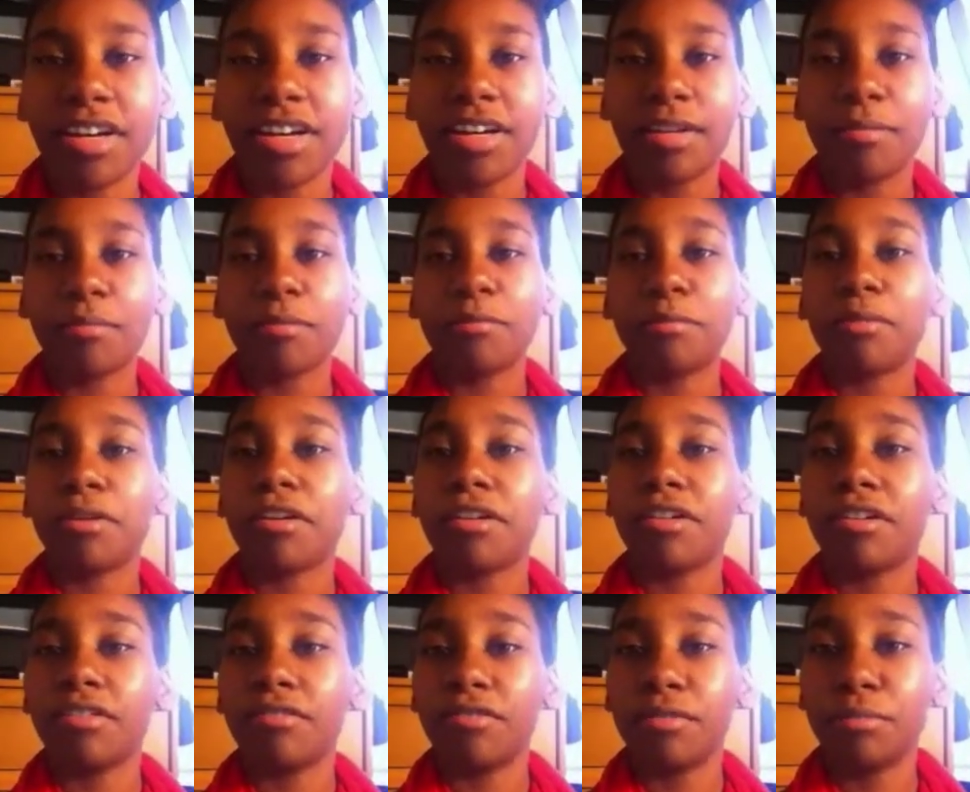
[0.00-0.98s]
I am a
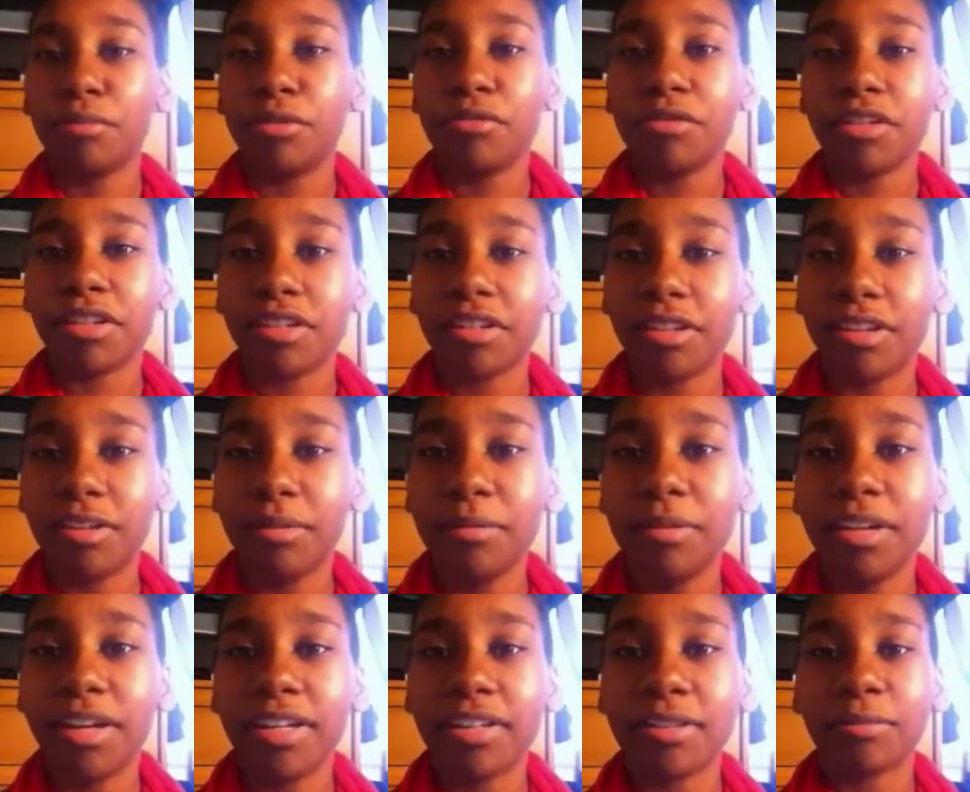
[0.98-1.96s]
part of the music
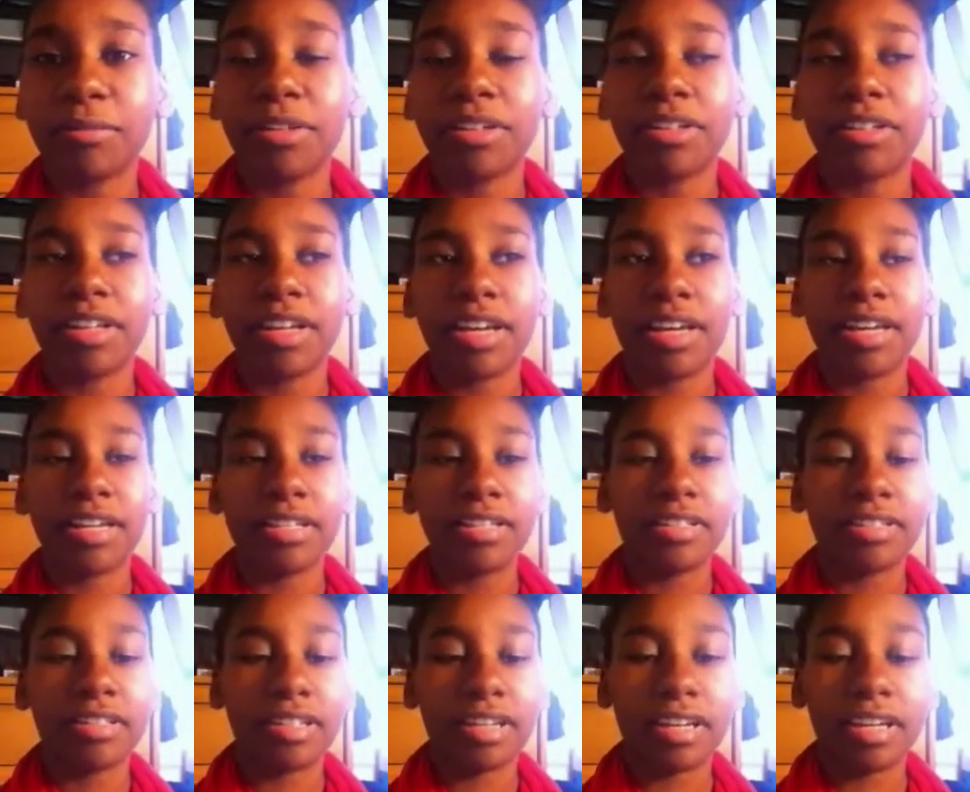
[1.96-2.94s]
club as well
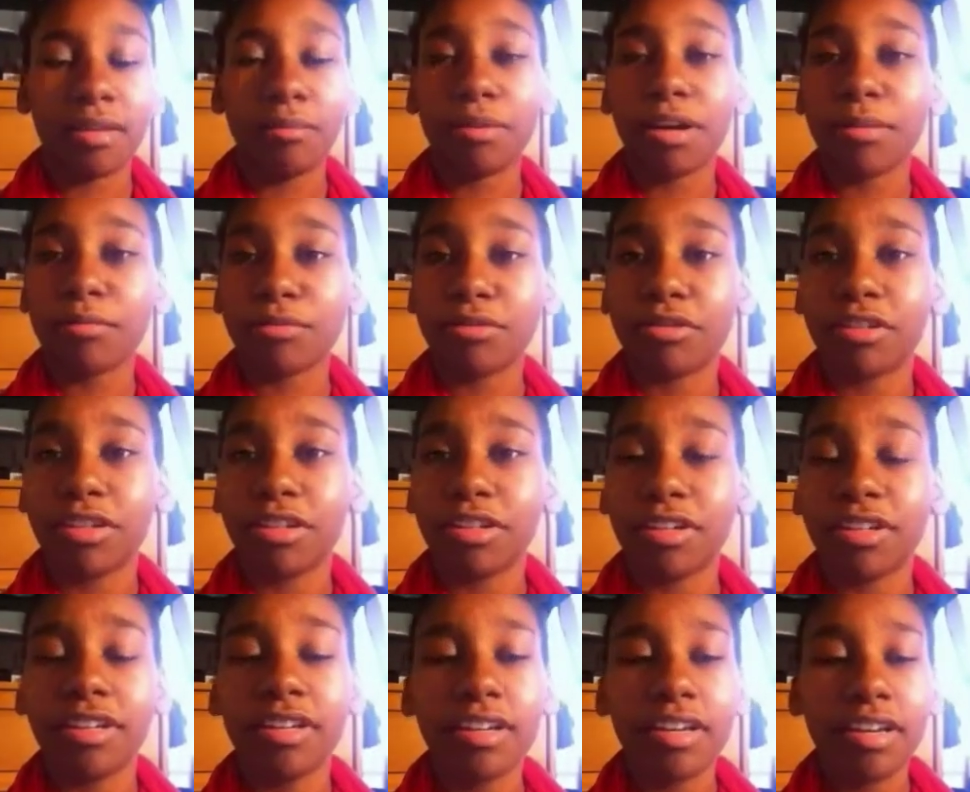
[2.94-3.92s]
as a Bible
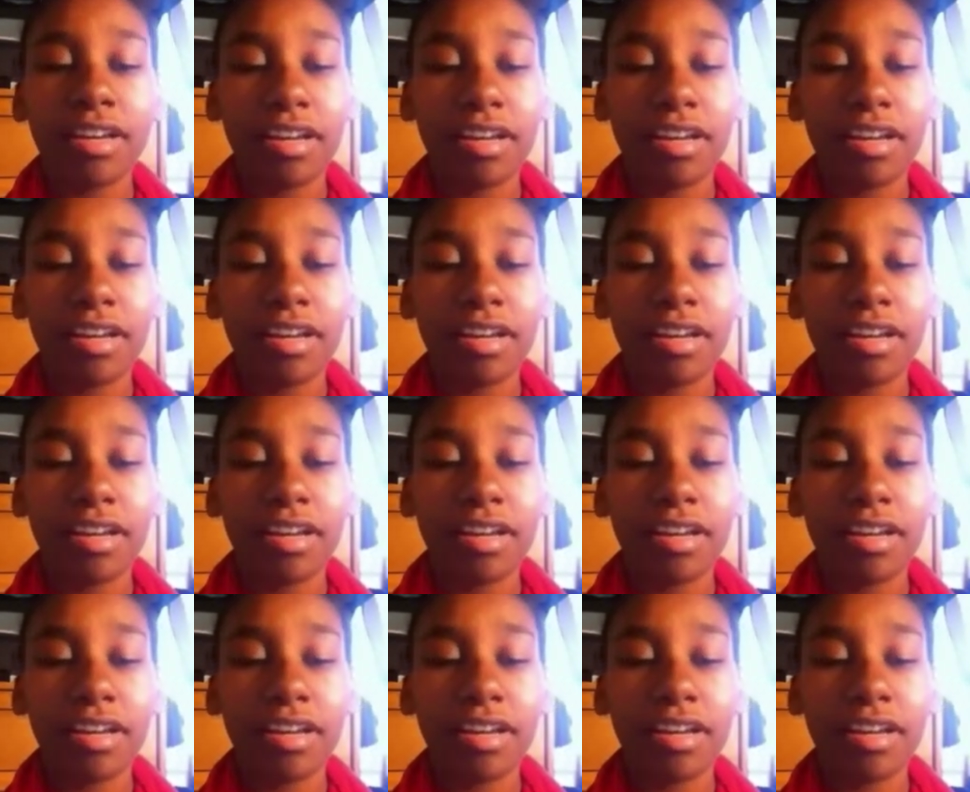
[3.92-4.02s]
study.